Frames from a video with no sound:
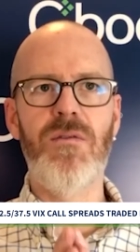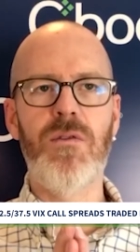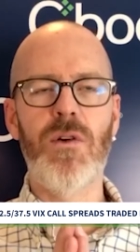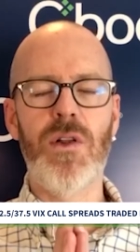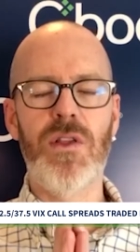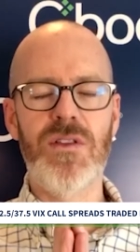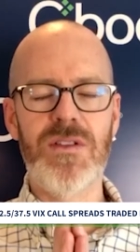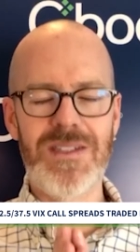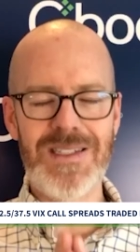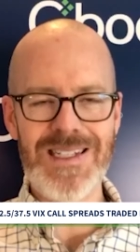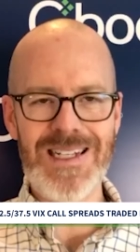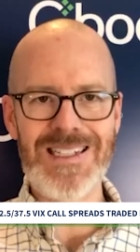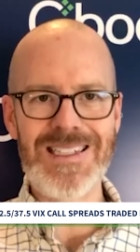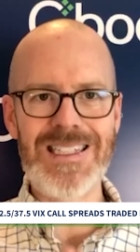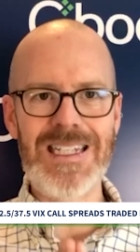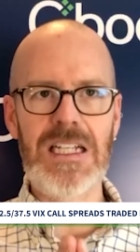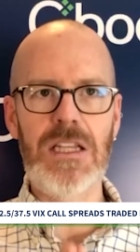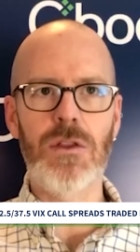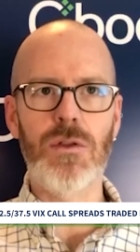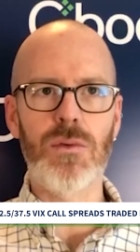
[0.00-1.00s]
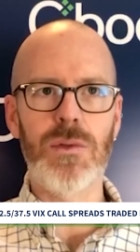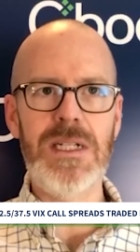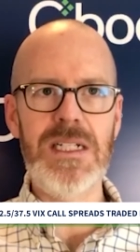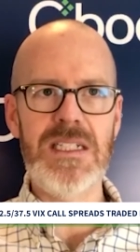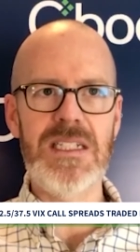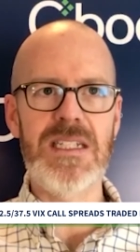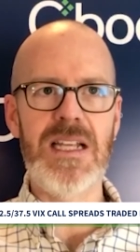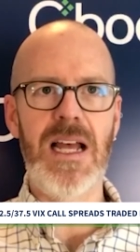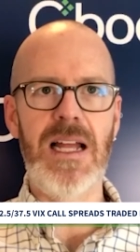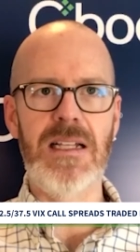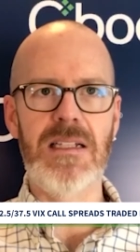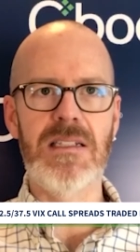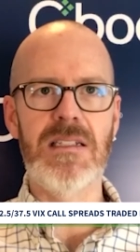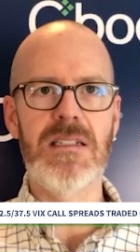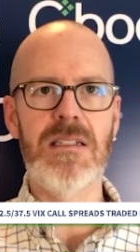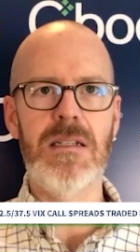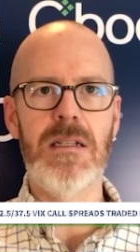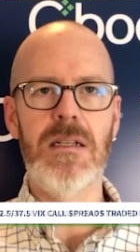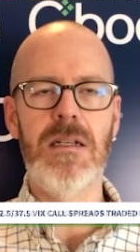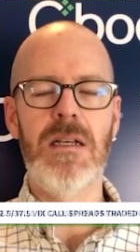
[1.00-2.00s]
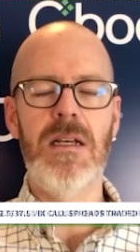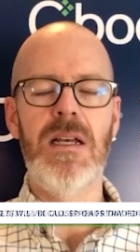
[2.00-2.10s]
for 63 cents.